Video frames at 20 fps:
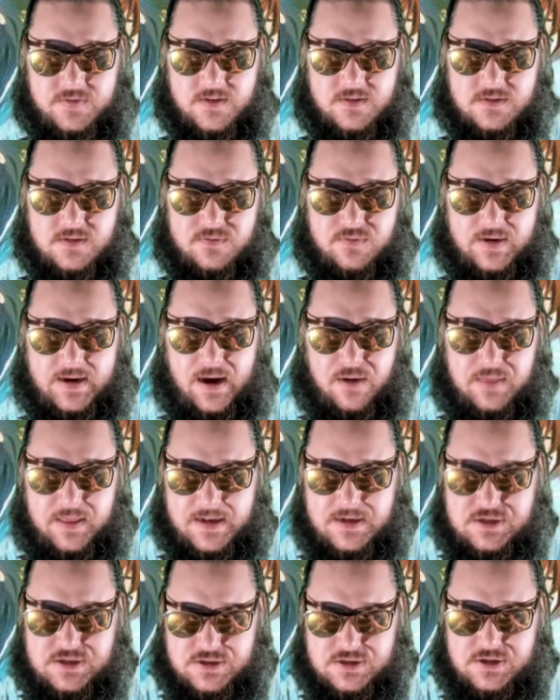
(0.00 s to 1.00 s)
It's like how they
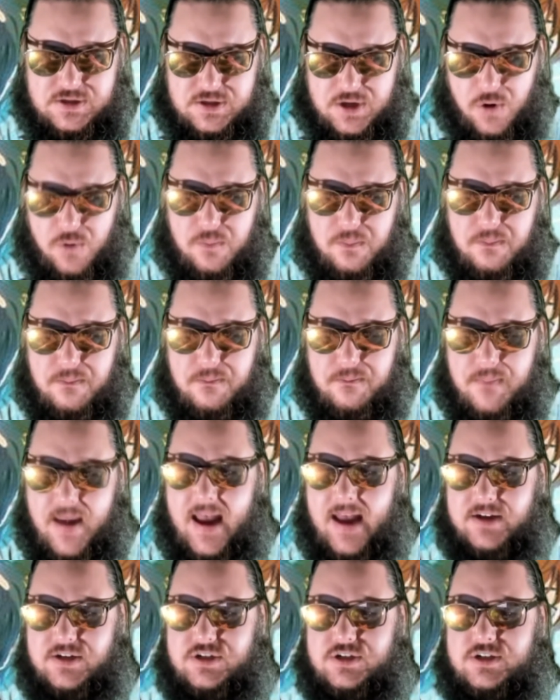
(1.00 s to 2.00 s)
just don't
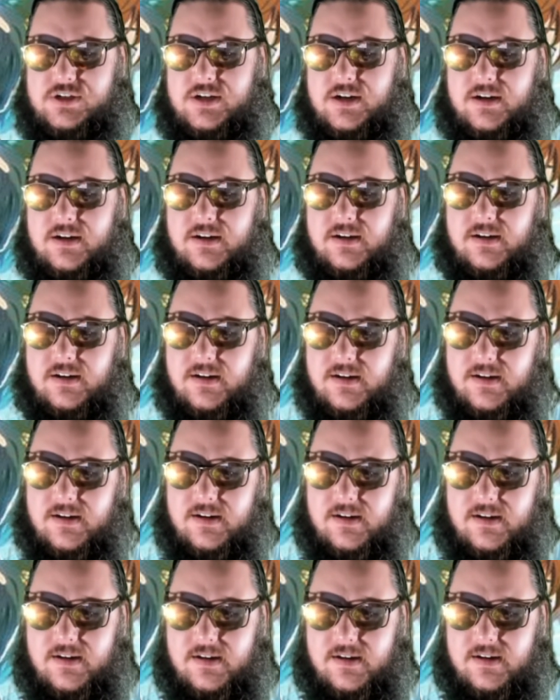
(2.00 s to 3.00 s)
mesh
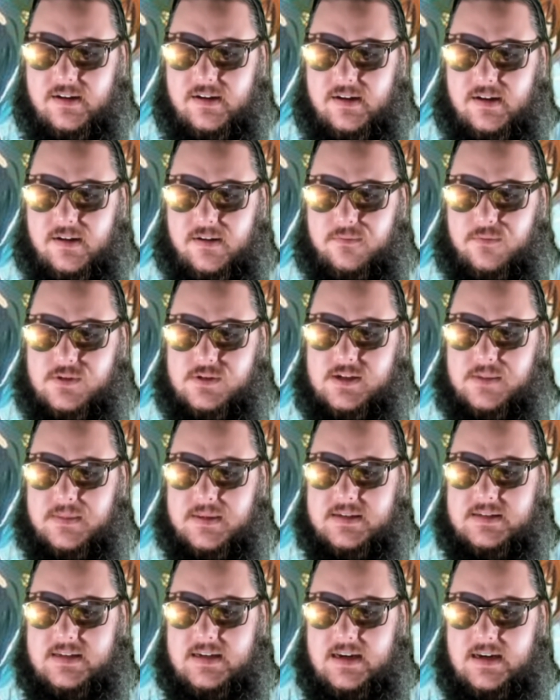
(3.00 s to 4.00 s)
for some of the
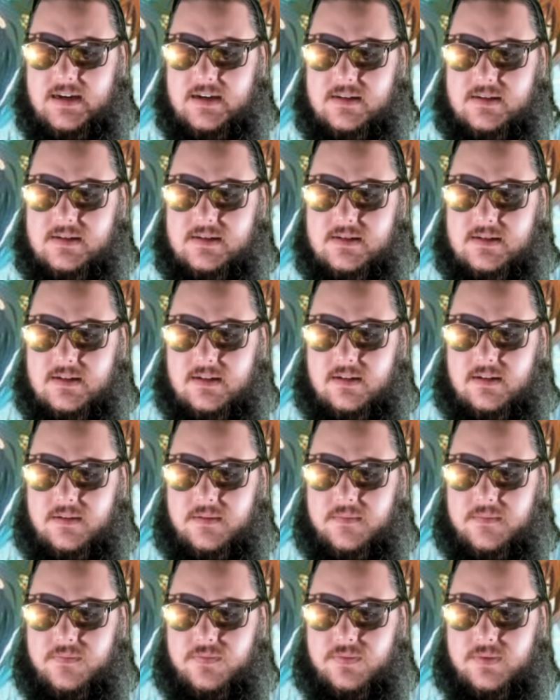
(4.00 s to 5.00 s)
scenes.
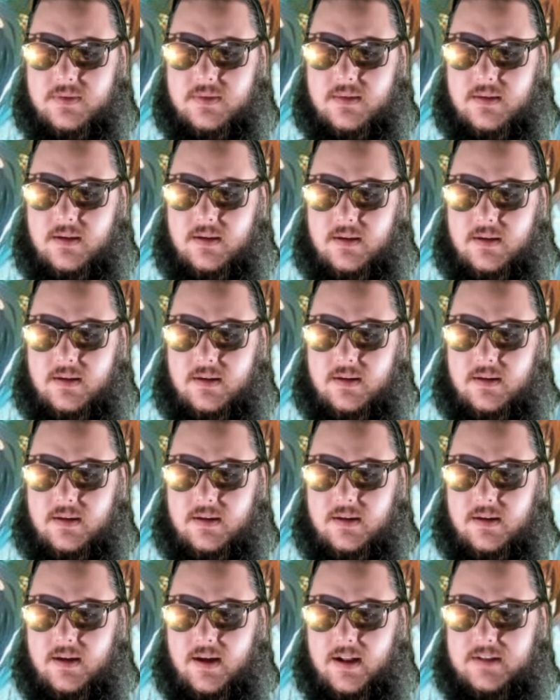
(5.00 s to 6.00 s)

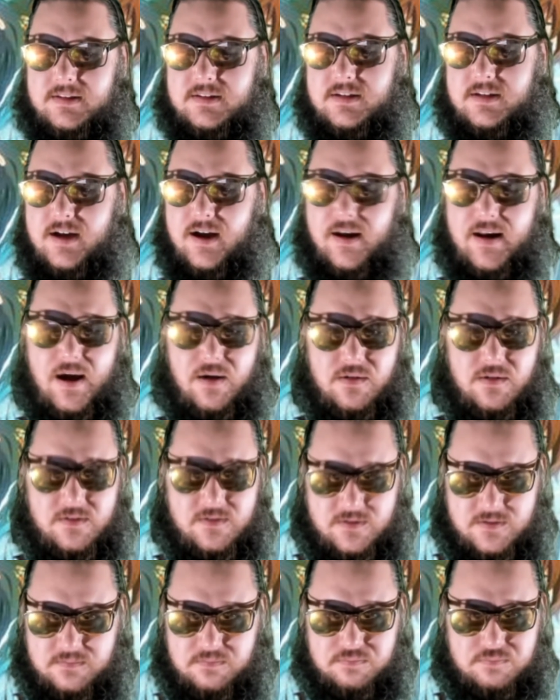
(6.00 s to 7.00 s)
And cut out
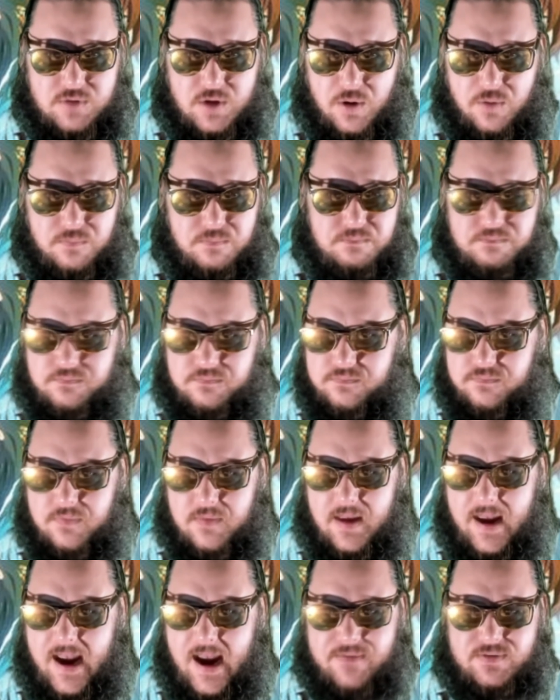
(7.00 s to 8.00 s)

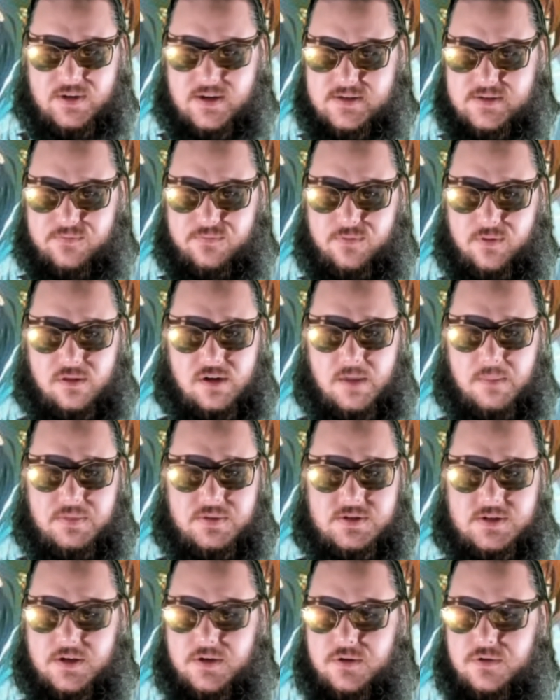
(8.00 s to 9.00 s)
half a dozen filler
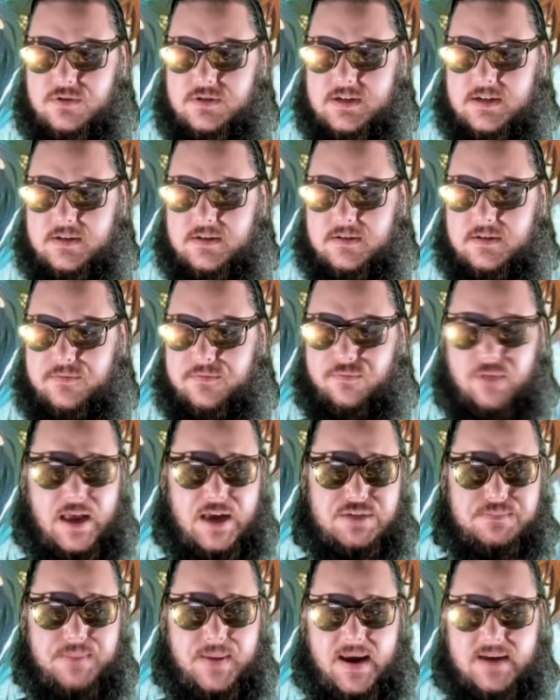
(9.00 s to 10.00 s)
episodes and
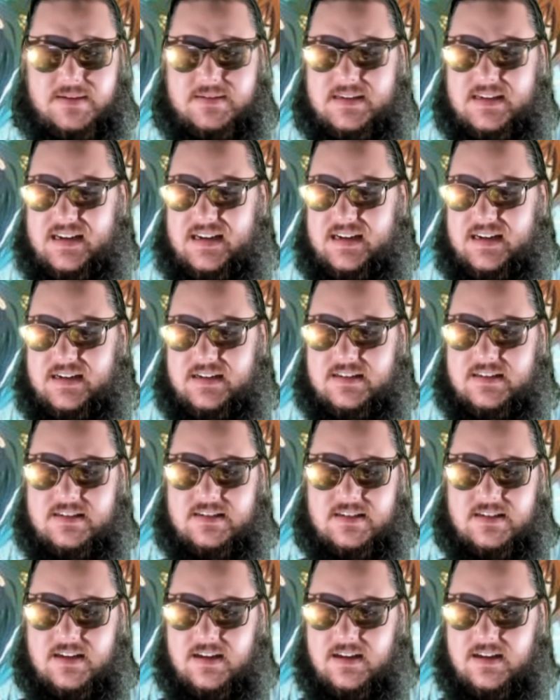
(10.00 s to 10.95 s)
flashback scenes.